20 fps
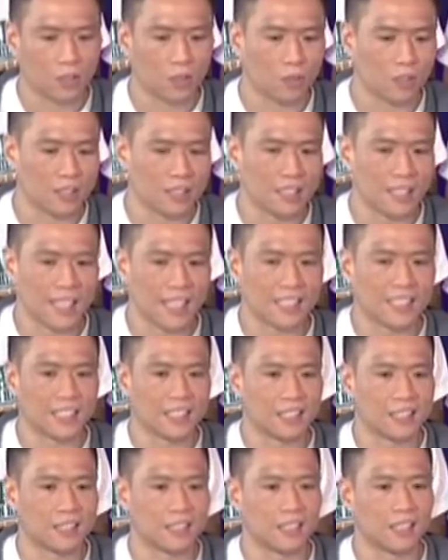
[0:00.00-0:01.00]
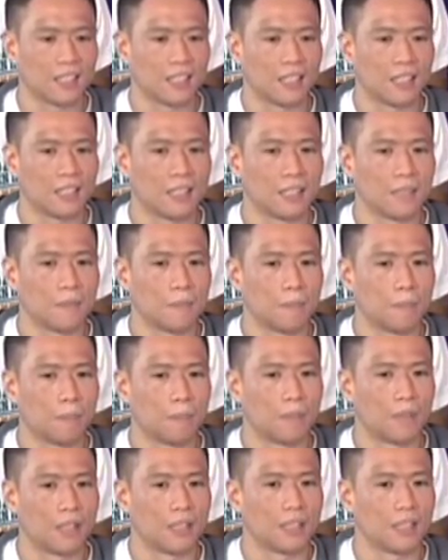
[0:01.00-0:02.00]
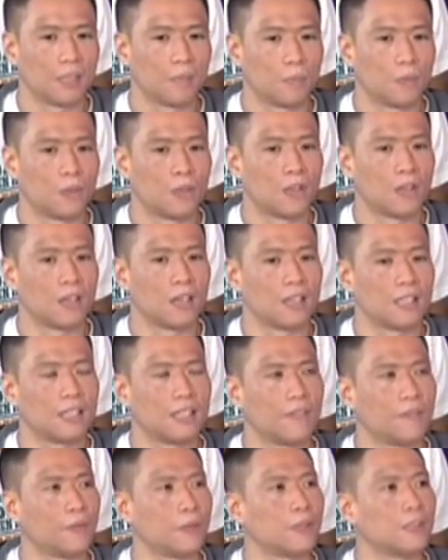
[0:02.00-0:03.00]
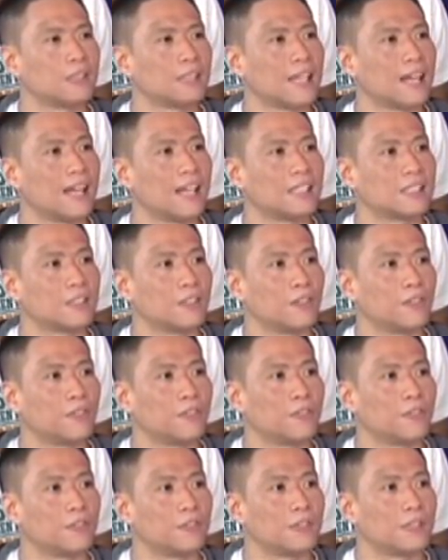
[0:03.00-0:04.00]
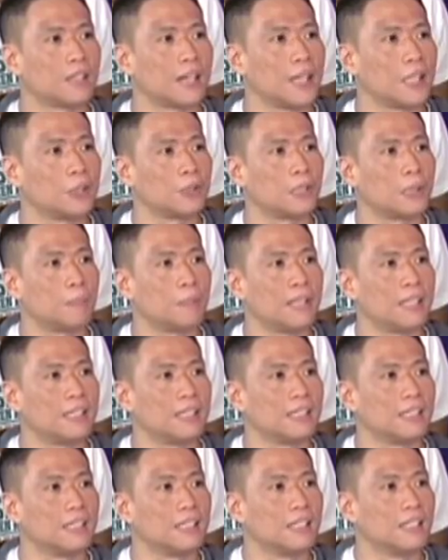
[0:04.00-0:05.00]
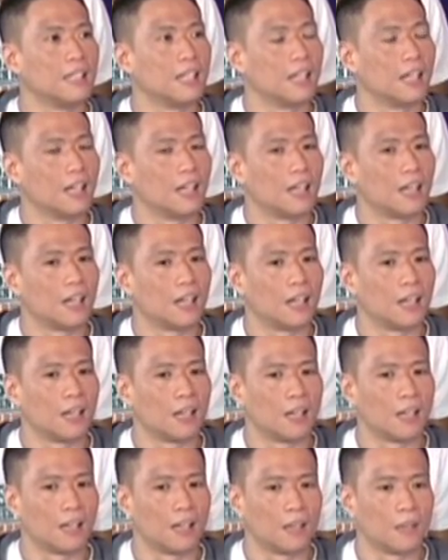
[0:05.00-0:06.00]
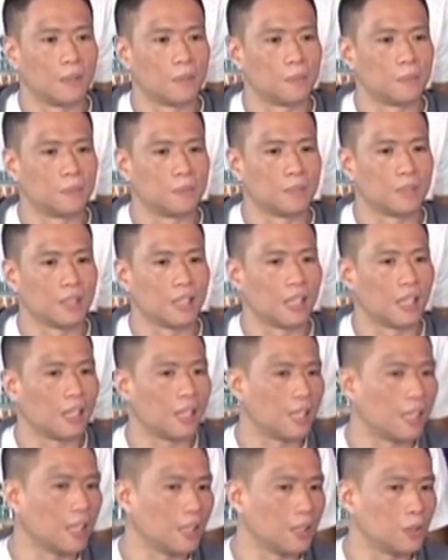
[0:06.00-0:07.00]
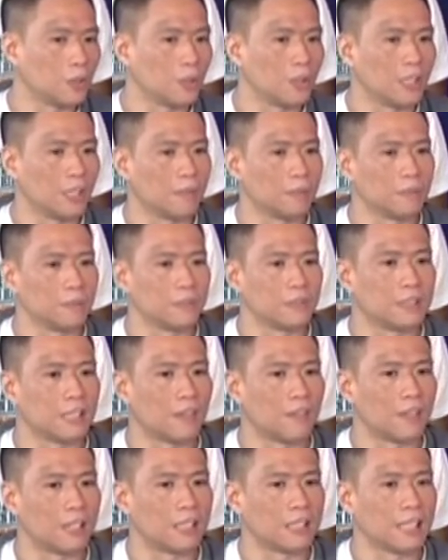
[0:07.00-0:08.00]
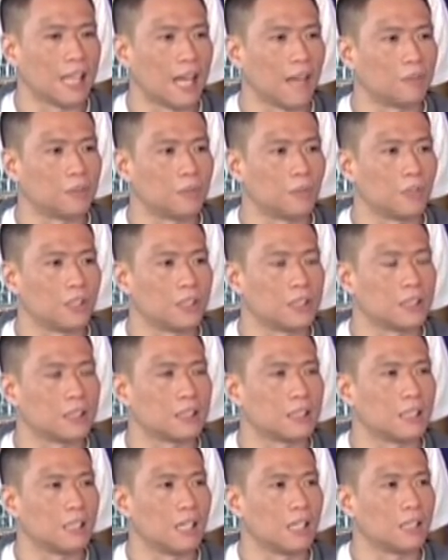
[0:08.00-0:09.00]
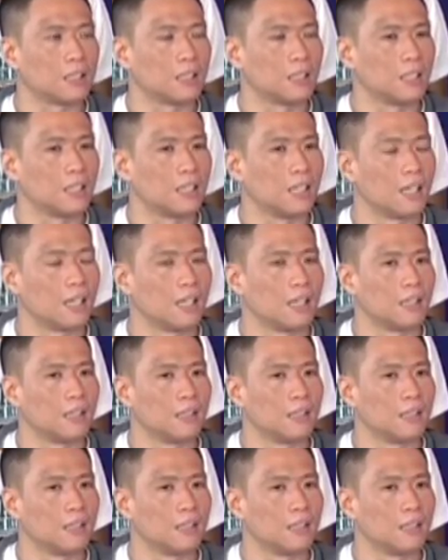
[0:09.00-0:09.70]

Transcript: what's next? It's the more difficult task of trying to repeat. I told them several times we're just not gonna